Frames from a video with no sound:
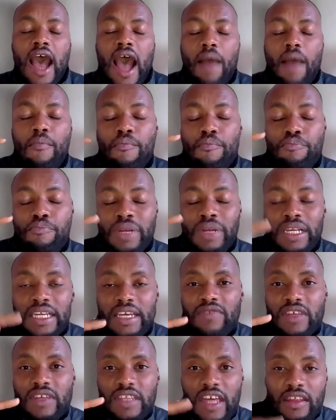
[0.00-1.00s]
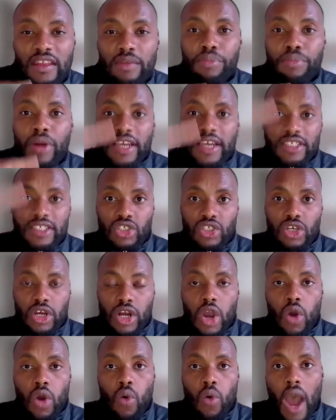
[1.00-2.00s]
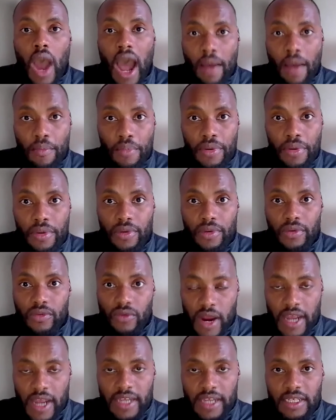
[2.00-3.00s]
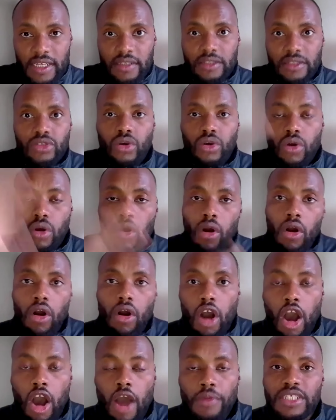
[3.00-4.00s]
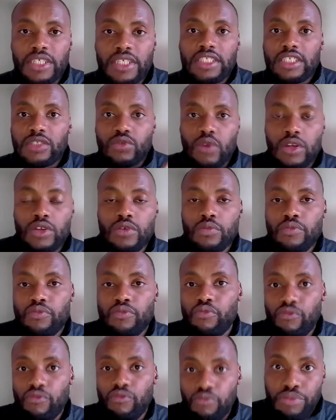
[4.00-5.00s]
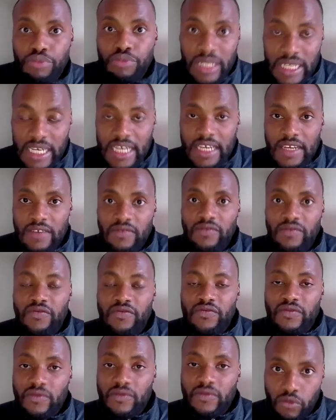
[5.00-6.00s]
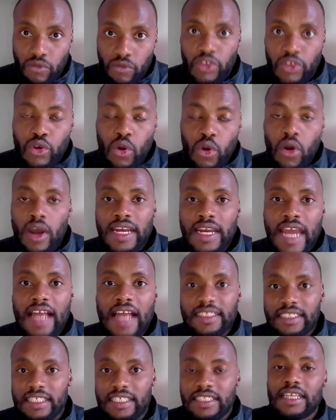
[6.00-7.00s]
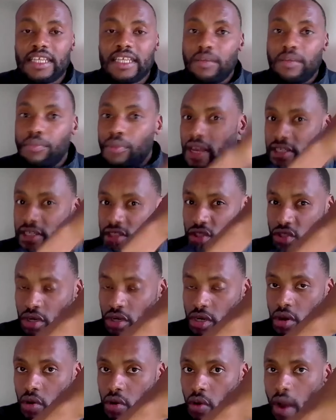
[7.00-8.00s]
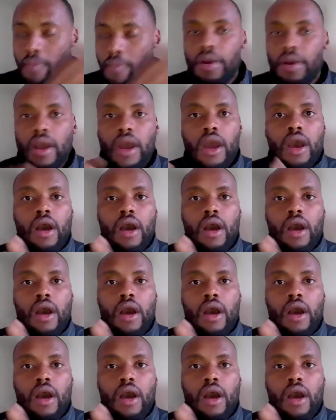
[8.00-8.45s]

I'm believing that the price is going to go up, right? So mm-hmm. call options is when you believe with your analysis that the price is going to go up.